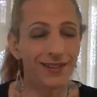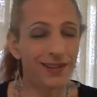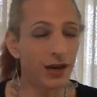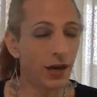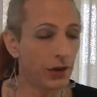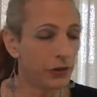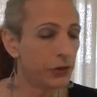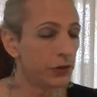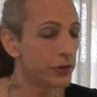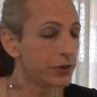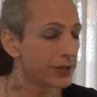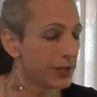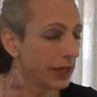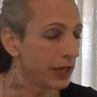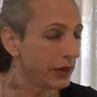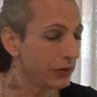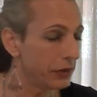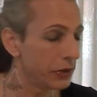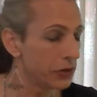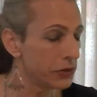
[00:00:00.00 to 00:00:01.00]

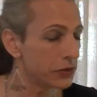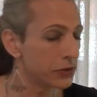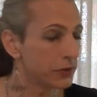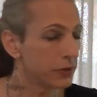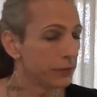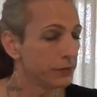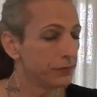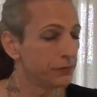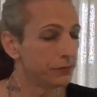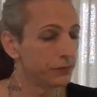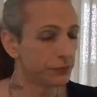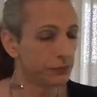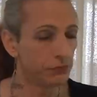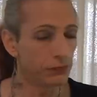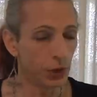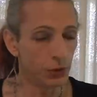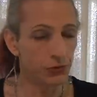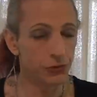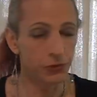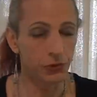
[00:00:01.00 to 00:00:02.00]
Understand this,
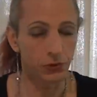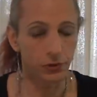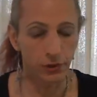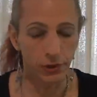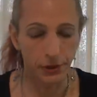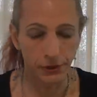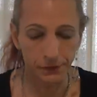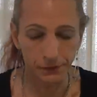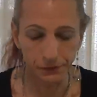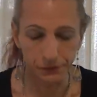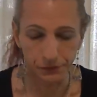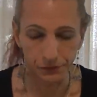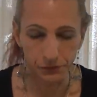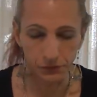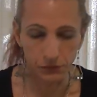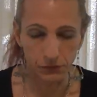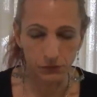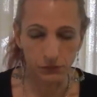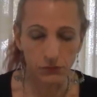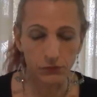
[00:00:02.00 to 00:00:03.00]
most certainly.
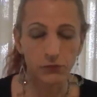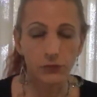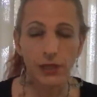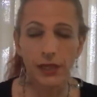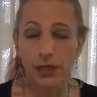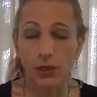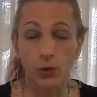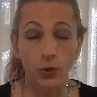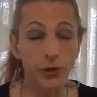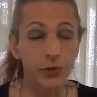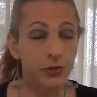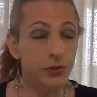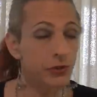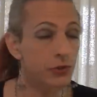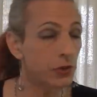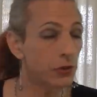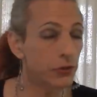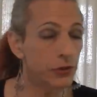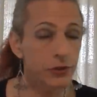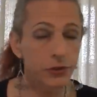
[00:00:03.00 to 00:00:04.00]
Any questions
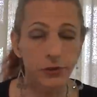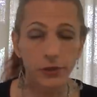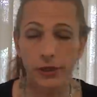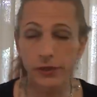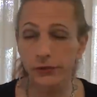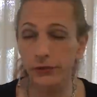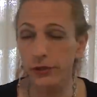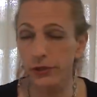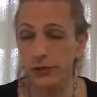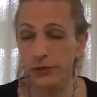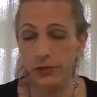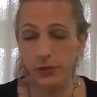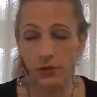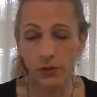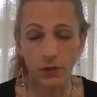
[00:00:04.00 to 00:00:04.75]
on this, entities?